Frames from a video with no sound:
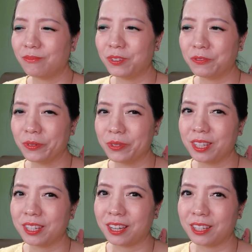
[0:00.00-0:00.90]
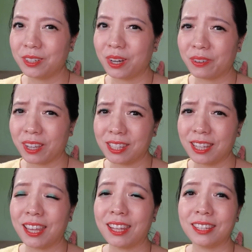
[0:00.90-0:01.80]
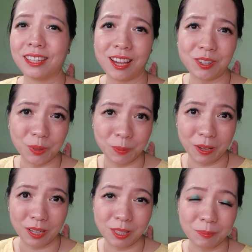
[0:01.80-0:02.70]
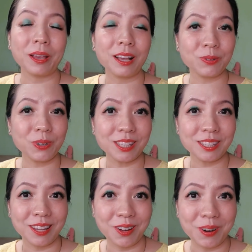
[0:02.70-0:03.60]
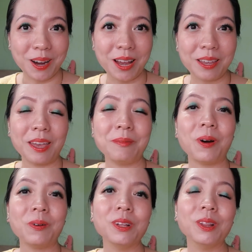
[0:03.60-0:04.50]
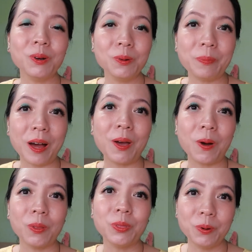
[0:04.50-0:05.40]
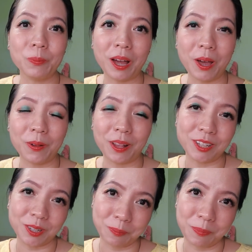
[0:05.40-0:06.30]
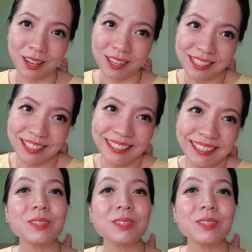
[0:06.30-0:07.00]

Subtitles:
refusing the idea of getting another eyeshadow palette because right now I am on a low buy or no buy on eyeshadow palette.